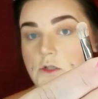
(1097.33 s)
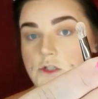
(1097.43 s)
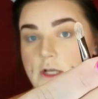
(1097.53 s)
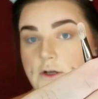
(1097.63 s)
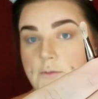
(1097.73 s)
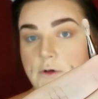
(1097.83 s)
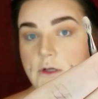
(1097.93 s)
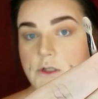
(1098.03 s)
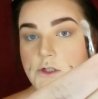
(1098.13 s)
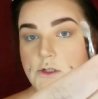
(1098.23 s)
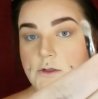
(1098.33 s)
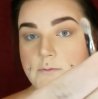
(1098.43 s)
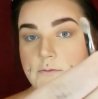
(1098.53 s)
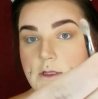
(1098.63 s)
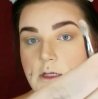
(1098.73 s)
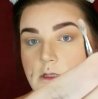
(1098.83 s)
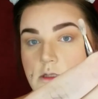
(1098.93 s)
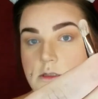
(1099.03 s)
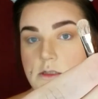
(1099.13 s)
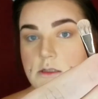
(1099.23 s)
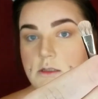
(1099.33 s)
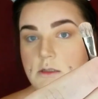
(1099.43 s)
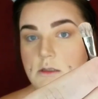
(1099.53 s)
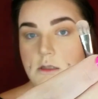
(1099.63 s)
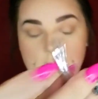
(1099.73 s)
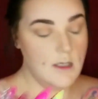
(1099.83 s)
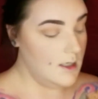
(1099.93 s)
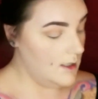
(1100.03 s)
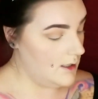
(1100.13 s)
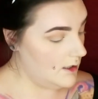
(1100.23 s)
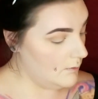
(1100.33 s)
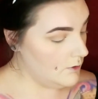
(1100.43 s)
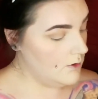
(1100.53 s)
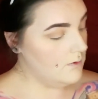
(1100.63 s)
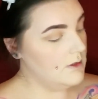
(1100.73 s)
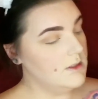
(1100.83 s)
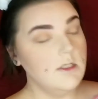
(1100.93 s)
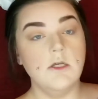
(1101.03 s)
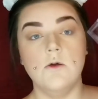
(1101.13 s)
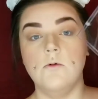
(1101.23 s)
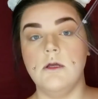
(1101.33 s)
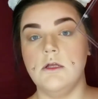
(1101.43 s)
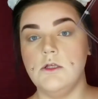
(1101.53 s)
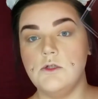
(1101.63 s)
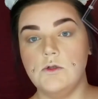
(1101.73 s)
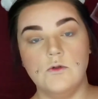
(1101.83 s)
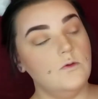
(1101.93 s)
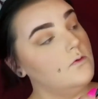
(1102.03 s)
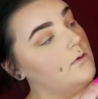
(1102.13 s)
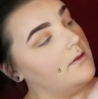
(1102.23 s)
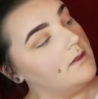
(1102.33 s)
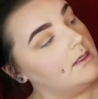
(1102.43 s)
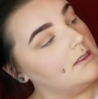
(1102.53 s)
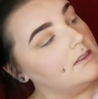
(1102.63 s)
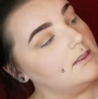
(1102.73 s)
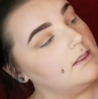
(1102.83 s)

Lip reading: shader brush like this. And I'm going to go into this